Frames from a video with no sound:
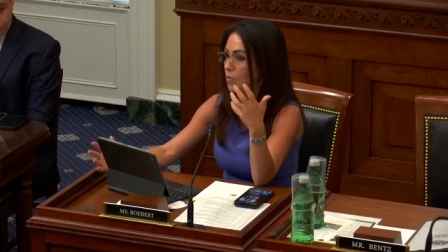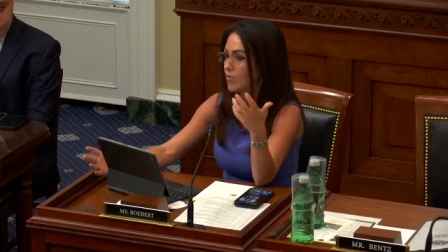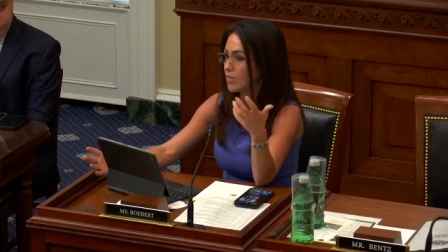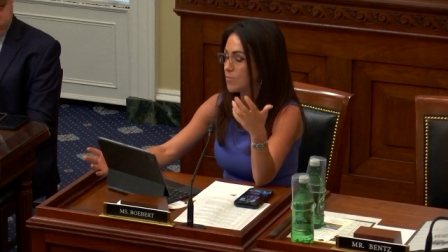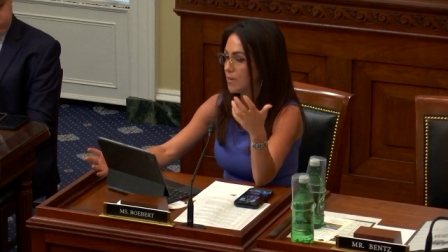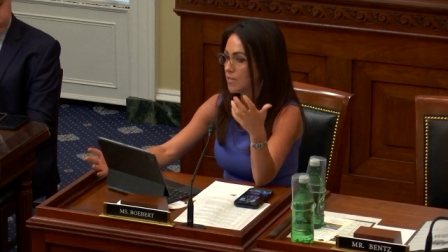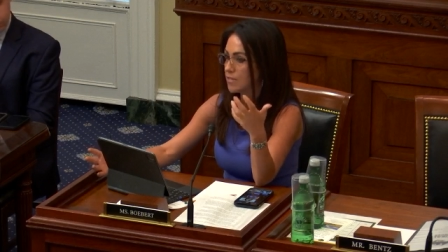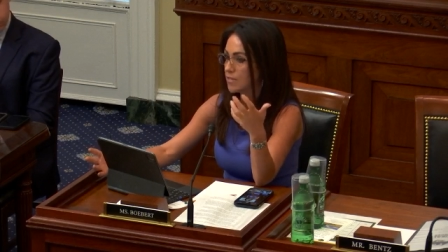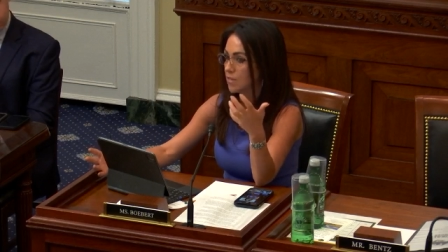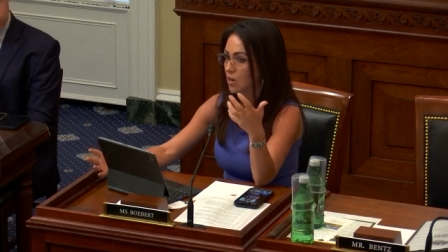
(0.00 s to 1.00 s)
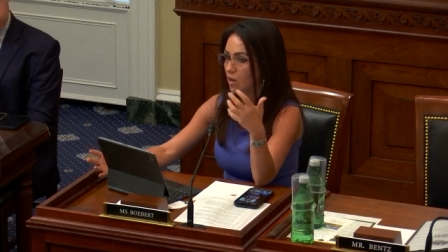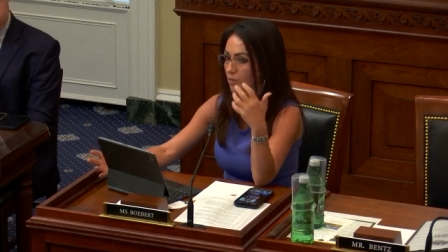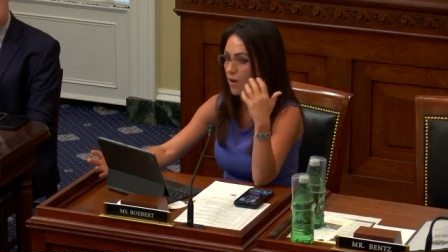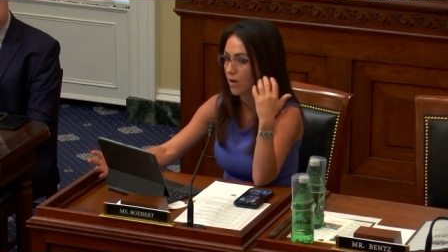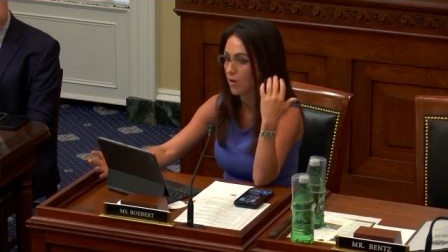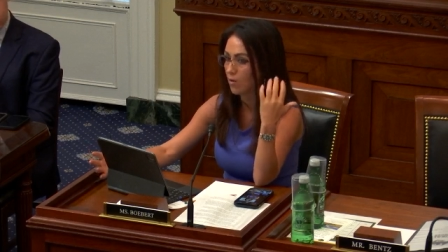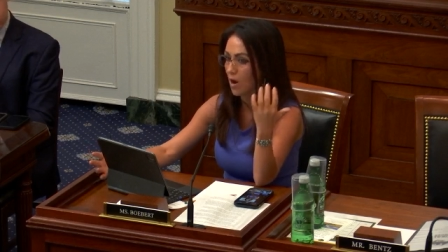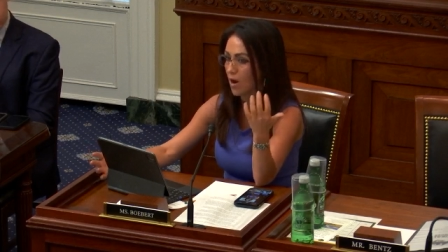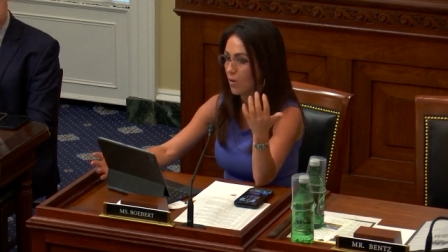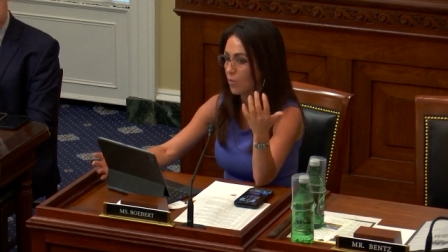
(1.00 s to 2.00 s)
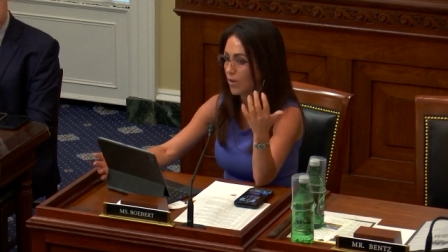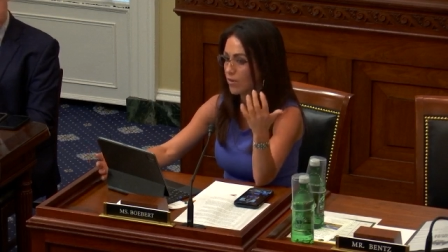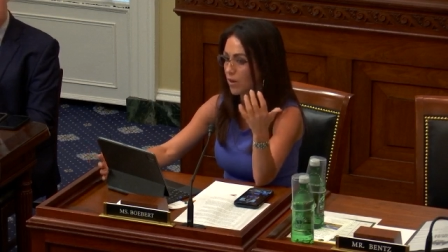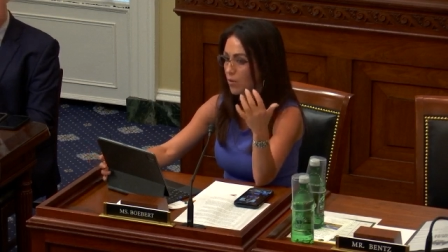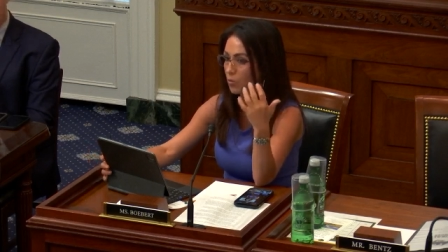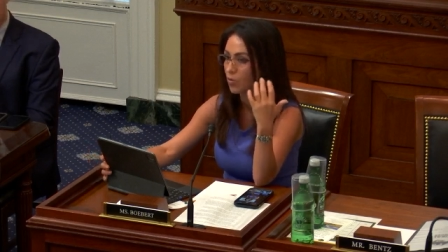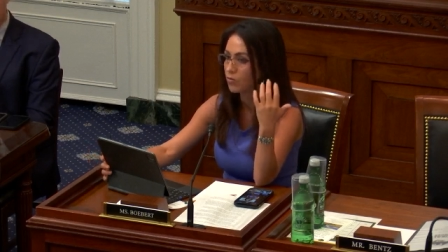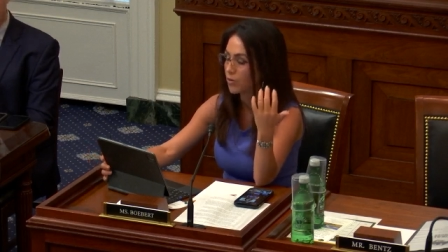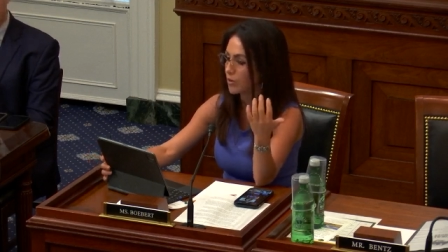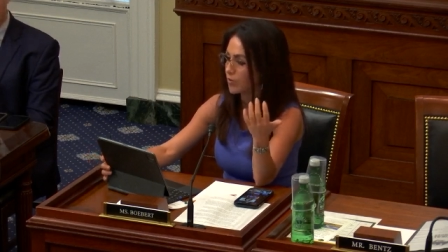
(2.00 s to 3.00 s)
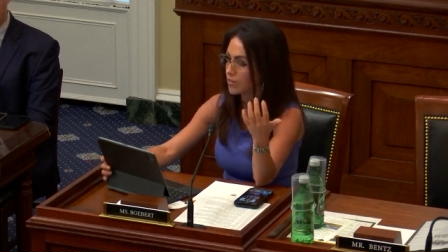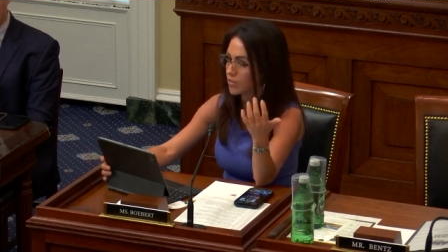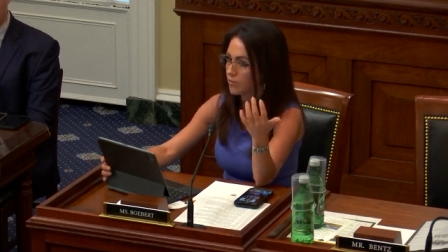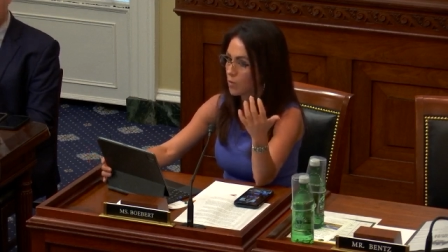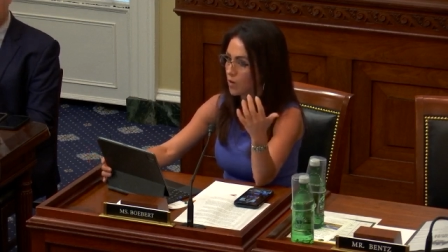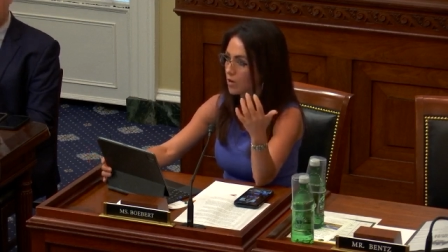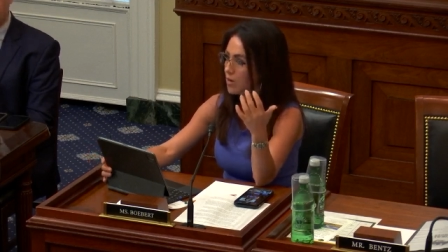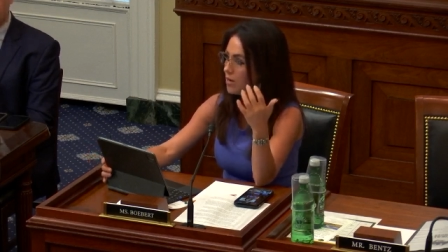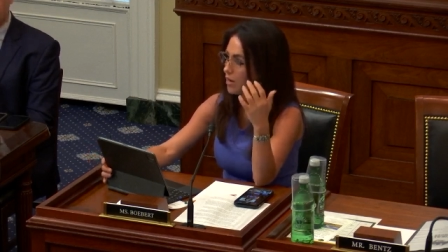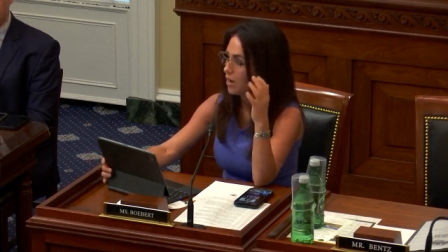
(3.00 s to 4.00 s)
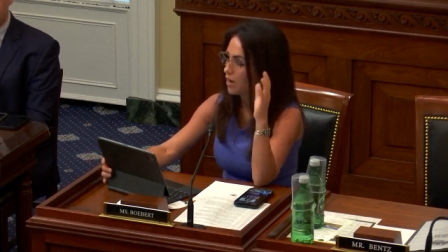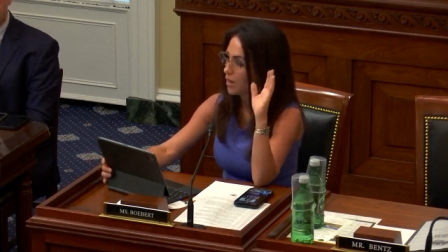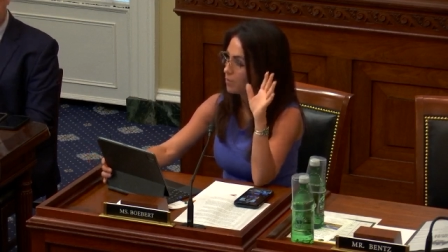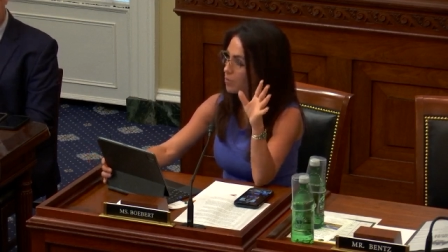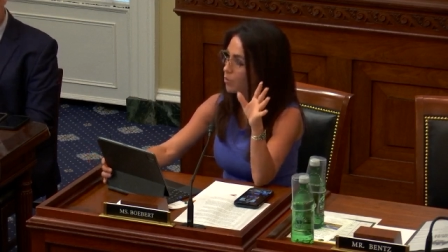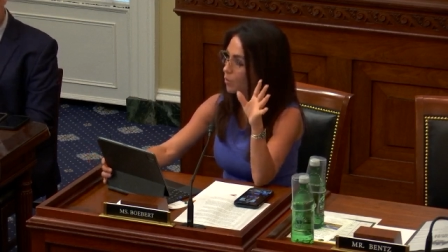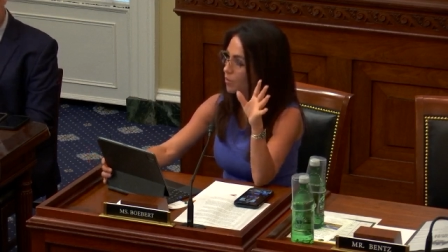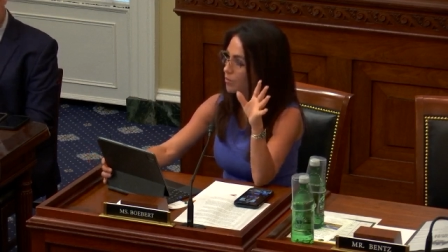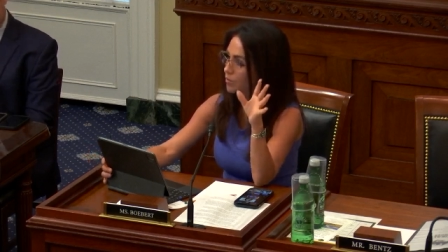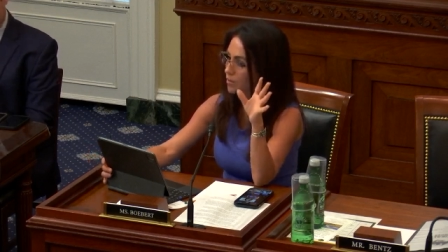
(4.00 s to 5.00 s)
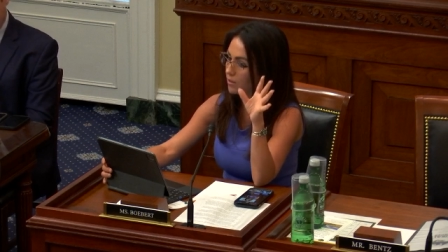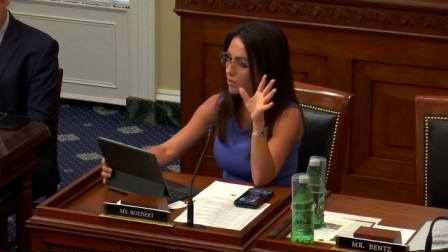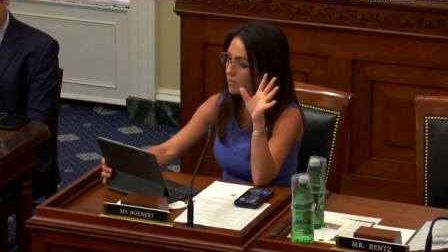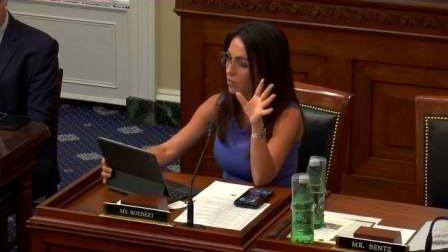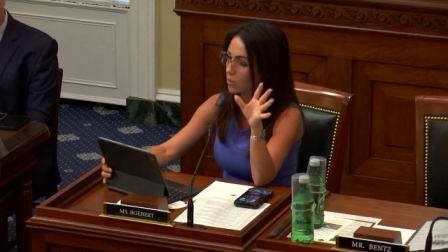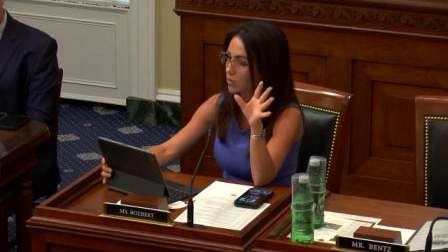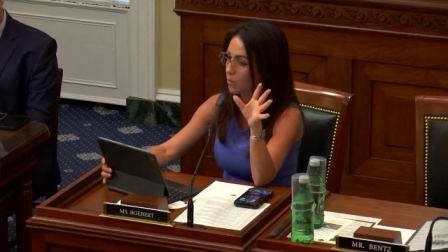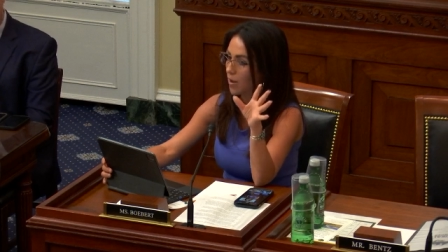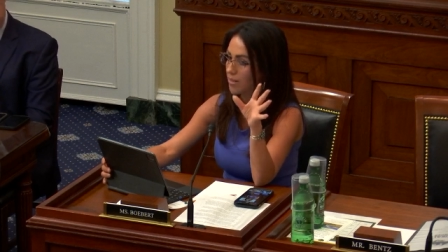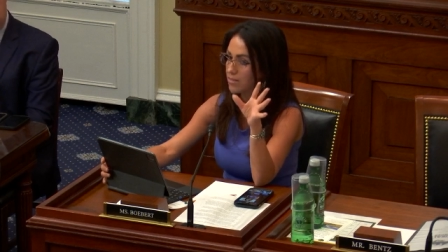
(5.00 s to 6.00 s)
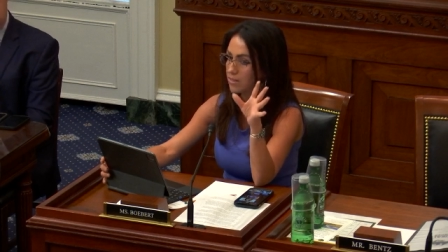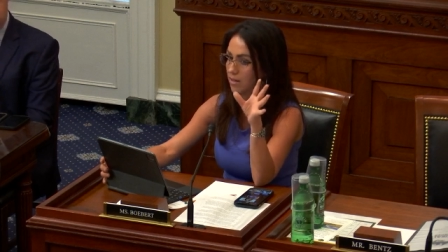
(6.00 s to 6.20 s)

we've experienced this in Colorado with Wolf Creek Reservoir up north in the northwest.